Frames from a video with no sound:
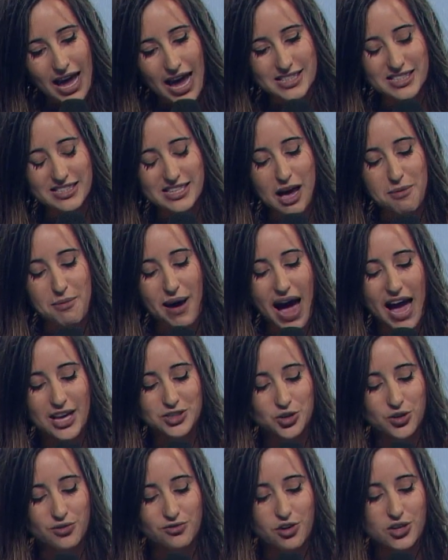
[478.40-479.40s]
And Psalm
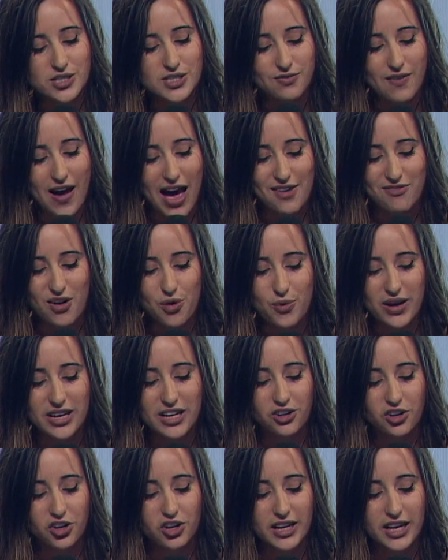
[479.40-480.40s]
100 verse 5, I read
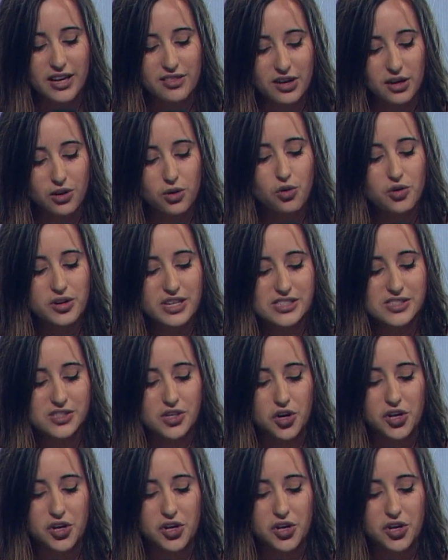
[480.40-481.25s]
it earlier, the Lord is